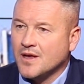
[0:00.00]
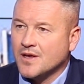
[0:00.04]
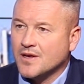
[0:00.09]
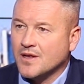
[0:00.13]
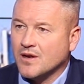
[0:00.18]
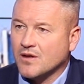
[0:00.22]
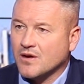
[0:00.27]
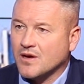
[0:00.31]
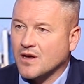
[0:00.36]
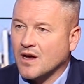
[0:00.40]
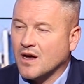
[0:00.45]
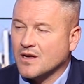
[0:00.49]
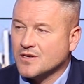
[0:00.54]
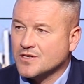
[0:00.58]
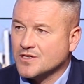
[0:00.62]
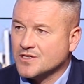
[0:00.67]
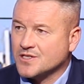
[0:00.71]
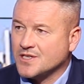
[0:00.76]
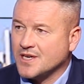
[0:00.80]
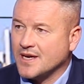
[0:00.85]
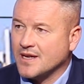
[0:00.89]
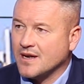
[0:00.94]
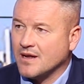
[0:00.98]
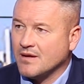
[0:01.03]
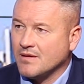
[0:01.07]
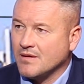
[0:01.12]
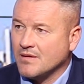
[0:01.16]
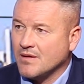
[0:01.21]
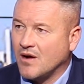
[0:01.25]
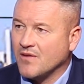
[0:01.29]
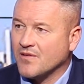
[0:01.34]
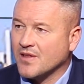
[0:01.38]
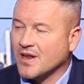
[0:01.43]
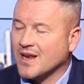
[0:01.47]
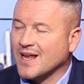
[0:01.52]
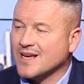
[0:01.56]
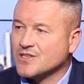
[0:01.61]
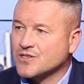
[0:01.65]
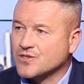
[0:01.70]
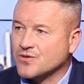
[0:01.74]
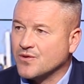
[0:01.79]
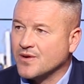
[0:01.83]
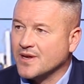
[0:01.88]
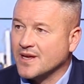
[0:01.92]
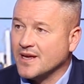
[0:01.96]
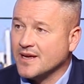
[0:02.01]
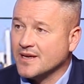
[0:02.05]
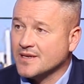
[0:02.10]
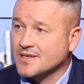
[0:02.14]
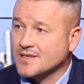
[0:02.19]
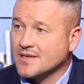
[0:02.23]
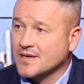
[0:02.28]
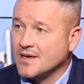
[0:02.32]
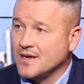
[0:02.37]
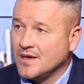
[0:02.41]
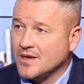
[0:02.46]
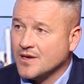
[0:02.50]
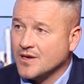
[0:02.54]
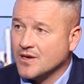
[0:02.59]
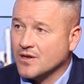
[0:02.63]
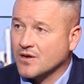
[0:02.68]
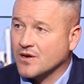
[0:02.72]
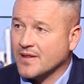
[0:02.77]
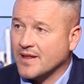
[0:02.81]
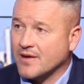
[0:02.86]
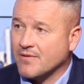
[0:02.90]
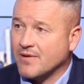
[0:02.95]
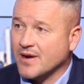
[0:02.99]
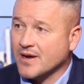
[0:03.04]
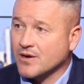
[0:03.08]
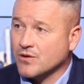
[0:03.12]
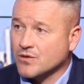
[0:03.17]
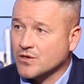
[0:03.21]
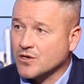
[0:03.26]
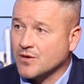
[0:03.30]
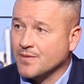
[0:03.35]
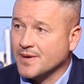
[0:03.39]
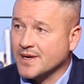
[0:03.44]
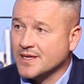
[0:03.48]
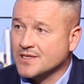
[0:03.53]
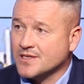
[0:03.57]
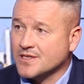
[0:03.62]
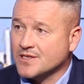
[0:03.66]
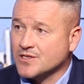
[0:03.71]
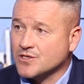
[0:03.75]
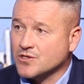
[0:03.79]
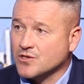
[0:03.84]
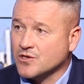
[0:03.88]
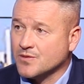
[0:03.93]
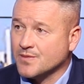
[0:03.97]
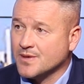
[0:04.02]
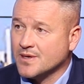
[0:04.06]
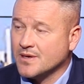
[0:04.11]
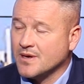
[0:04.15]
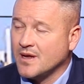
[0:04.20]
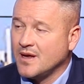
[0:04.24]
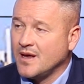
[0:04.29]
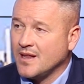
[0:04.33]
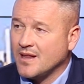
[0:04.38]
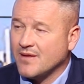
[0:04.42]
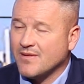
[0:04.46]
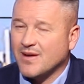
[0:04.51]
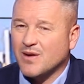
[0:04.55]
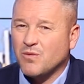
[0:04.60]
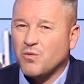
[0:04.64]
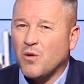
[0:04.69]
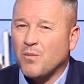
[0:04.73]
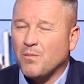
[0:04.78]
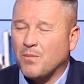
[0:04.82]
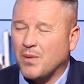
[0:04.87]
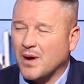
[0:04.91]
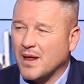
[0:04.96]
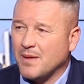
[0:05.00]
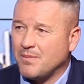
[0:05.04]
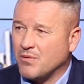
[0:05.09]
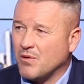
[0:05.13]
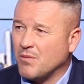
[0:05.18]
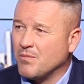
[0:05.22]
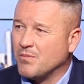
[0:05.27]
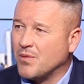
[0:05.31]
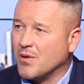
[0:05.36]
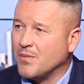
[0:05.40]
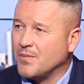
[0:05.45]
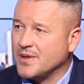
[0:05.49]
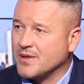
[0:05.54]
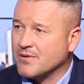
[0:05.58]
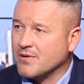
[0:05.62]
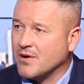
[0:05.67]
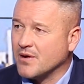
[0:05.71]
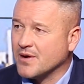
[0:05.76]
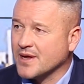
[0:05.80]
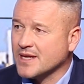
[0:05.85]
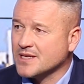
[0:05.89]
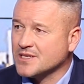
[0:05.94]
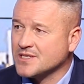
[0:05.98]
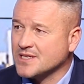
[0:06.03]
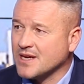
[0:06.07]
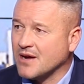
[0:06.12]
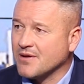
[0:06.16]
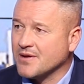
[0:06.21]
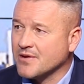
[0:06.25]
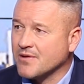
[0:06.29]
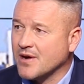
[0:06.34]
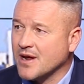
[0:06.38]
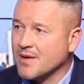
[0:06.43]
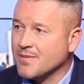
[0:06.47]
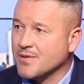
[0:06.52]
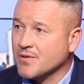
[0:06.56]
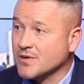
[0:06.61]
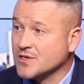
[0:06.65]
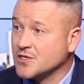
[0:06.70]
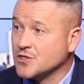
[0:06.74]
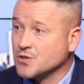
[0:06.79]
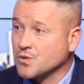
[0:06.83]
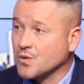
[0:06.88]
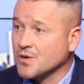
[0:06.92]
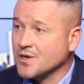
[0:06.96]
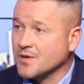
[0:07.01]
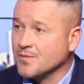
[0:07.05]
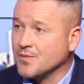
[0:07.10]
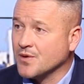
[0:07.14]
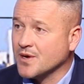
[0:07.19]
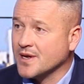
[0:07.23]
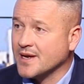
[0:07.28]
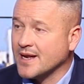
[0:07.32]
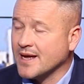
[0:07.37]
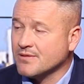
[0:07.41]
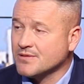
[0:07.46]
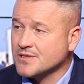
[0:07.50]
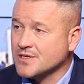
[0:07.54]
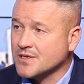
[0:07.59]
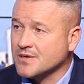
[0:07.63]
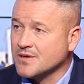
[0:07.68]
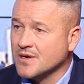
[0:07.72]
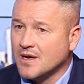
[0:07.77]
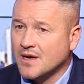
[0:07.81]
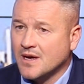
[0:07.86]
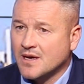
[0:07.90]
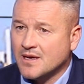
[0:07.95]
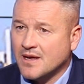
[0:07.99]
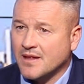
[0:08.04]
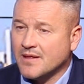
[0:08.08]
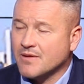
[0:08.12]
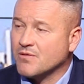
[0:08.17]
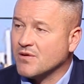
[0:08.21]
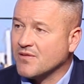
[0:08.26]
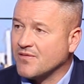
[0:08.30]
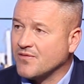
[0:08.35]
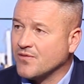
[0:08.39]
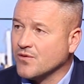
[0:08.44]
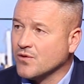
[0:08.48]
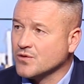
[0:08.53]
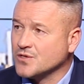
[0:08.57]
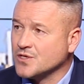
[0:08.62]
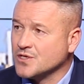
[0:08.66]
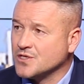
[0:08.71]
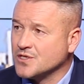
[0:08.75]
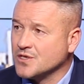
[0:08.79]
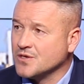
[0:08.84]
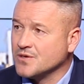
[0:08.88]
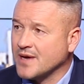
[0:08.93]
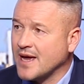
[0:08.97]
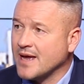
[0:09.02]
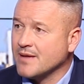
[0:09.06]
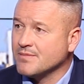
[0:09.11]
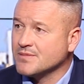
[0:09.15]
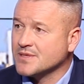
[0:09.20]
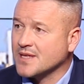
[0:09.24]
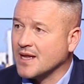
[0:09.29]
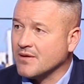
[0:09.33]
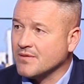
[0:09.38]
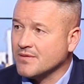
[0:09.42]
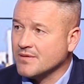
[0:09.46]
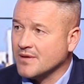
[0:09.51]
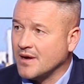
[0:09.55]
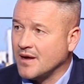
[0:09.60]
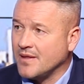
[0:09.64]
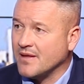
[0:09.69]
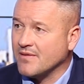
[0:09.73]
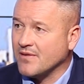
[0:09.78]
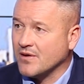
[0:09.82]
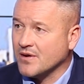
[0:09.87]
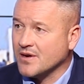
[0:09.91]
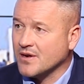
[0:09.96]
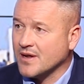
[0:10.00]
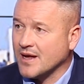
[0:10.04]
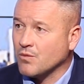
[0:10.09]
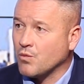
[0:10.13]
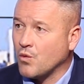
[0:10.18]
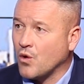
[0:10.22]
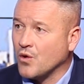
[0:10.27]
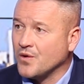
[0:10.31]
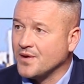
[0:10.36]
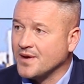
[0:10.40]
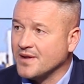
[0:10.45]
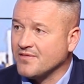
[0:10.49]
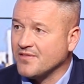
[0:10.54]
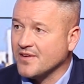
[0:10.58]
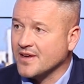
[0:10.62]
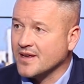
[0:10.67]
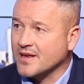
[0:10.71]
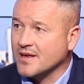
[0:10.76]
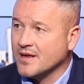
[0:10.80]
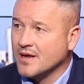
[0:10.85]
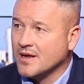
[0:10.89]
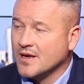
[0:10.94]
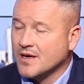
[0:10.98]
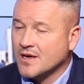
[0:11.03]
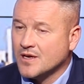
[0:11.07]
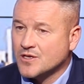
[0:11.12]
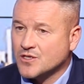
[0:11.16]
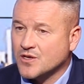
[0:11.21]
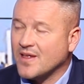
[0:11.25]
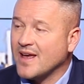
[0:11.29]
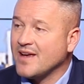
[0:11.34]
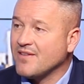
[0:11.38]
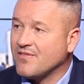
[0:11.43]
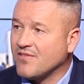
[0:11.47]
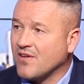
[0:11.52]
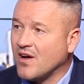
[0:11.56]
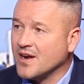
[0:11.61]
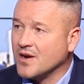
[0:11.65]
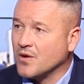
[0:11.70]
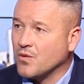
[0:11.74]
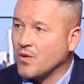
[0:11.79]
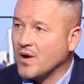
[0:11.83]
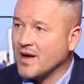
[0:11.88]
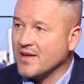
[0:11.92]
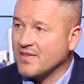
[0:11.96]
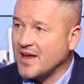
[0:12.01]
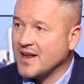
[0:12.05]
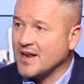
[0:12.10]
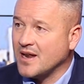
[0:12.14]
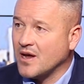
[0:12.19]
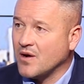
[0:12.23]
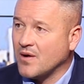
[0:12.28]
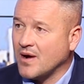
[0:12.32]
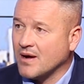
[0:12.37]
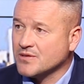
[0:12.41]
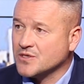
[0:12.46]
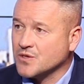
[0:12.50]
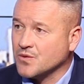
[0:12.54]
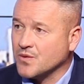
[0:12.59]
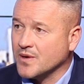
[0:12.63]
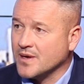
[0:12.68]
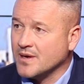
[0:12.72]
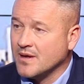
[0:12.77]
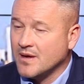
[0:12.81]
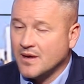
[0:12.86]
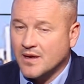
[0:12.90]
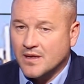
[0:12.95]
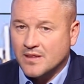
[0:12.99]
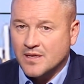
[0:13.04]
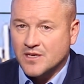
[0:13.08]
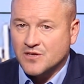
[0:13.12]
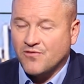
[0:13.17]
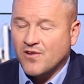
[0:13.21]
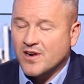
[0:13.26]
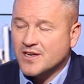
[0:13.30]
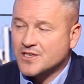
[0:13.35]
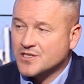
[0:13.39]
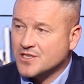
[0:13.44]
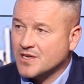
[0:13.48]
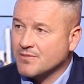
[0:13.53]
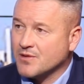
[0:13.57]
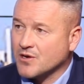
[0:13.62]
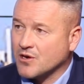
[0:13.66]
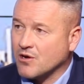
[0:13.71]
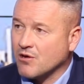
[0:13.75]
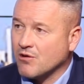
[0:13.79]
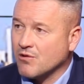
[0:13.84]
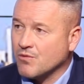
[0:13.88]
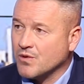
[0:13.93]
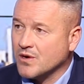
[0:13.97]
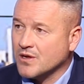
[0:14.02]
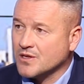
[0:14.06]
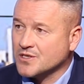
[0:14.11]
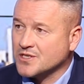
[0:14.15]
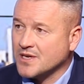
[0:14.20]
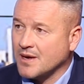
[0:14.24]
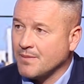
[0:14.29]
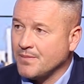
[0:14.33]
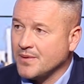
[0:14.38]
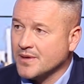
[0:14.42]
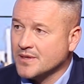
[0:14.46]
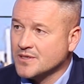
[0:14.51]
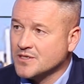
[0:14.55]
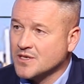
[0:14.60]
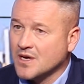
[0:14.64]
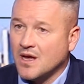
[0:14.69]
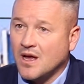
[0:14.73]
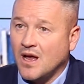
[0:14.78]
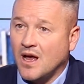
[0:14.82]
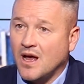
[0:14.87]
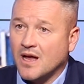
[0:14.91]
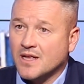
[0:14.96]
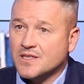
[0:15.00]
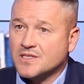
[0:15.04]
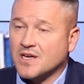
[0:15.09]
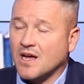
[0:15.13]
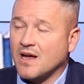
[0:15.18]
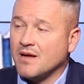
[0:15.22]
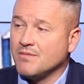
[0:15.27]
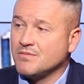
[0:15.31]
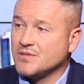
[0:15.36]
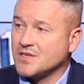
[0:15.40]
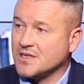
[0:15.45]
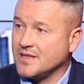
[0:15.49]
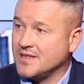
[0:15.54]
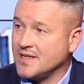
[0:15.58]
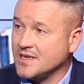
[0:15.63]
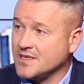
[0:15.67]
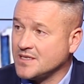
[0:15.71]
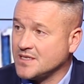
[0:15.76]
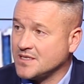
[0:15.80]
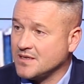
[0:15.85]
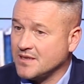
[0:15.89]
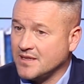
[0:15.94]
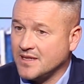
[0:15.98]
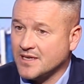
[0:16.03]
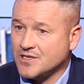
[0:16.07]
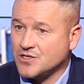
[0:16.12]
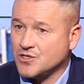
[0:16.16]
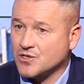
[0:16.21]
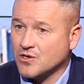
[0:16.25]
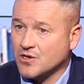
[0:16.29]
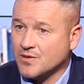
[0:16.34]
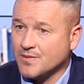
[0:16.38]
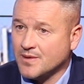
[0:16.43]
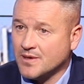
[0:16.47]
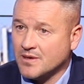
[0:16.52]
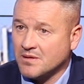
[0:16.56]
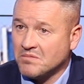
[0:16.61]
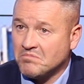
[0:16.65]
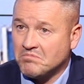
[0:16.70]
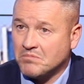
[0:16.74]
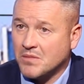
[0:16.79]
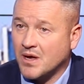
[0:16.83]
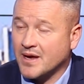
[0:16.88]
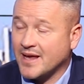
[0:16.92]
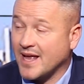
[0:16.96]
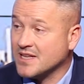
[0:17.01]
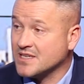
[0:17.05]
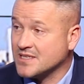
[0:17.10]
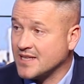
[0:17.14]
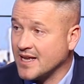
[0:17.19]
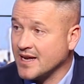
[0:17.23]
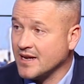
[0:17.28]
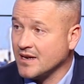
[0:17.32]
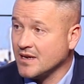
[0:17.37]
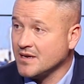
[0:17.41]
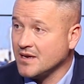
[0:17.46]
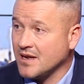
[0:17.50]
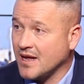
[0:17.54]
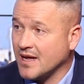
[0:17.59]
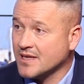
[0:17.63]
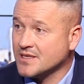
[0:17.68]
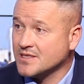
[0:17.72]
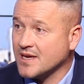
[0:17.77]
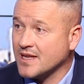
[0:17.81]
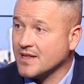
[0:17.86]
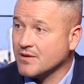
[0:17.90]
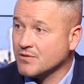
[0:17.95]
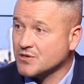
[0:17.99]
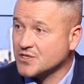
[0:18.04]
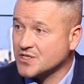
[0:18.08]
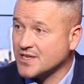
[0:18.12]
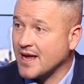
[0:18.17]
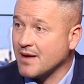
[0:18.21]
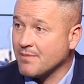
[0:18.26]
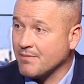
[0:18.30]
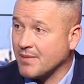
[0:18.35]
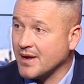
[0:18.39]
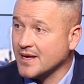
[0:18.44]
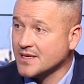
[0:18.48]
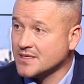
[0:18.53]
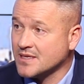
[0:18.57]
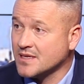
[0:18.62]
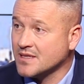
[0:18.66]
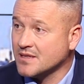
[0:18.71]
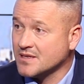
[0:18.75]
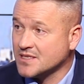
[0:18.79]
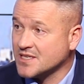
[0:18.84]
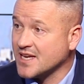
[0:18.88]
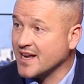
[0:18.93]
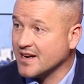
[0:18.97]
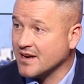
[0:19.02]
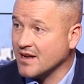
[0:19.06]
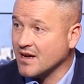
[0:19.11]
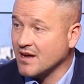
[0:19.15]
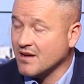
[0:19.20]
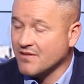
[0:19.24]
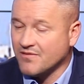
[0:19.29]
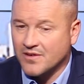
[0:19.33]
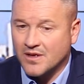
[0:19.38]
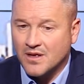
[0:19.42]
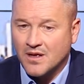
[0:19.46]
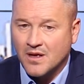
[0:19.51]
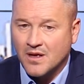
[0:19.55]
You look at Argentina over the last 3 years. You look at their record coming into this tournament. They've had one bump in the road against Saudi Arabia, which is what you can put it down to. I think we're at 42 games now, and they've only had one defeat. So they find a way. They know how to win. This French team, the current world champions, at times in this tournament against England, I'd say they were second best in the second half.